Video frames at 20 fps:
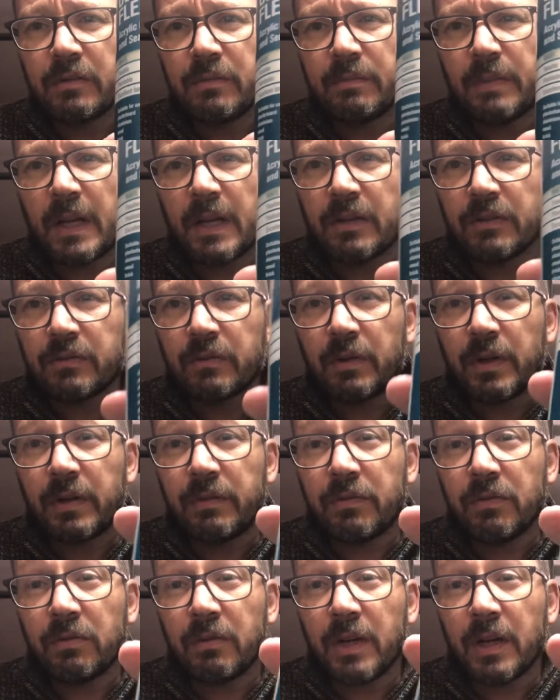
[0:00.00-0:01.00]
about a
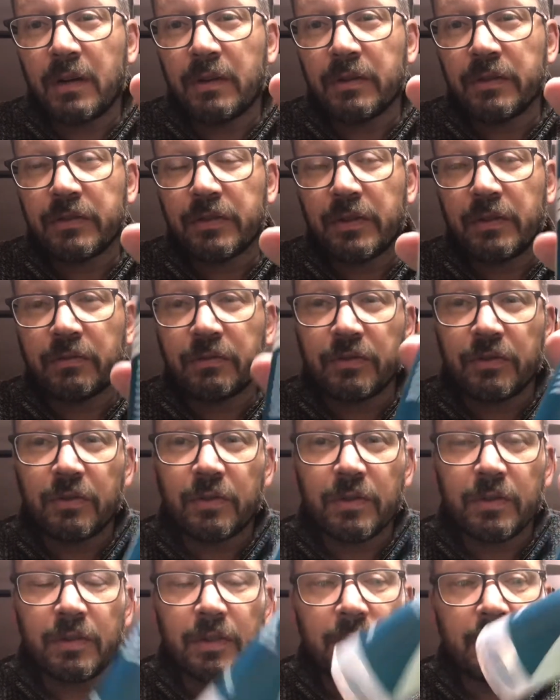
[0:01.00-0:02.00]
24 hours. So you'll do
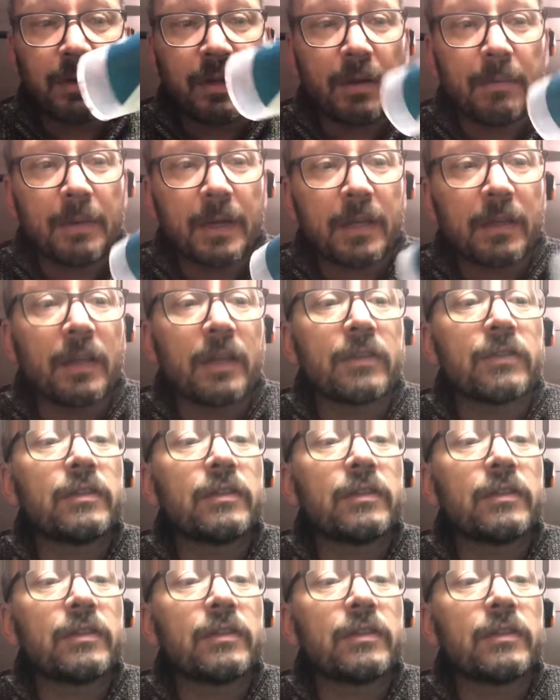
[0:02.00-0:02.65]
it and then come back next